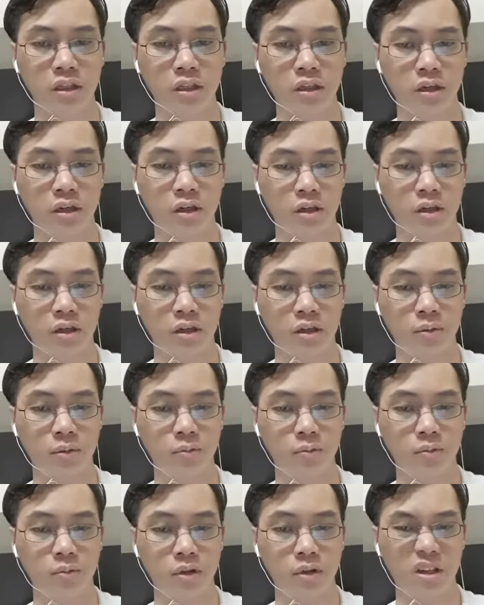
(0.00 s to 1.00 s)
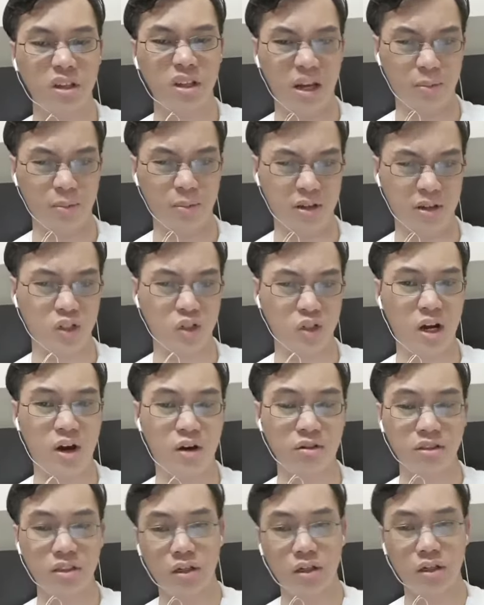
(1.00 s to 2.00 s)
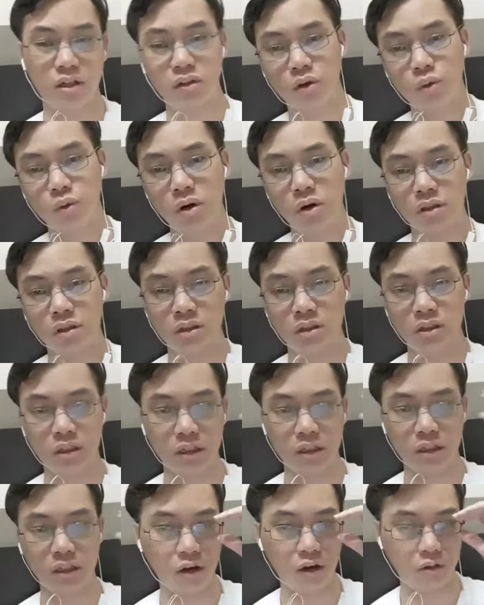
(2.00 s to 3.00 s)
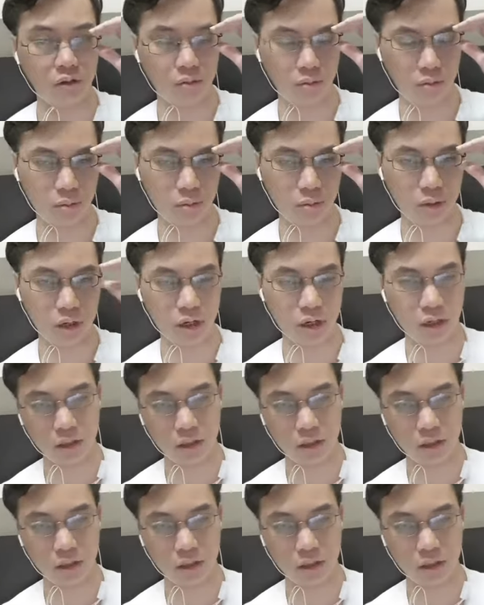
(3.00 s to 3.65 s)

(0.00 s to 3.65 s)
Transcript: Uh, I'm not sure how is that gonna work turn out, but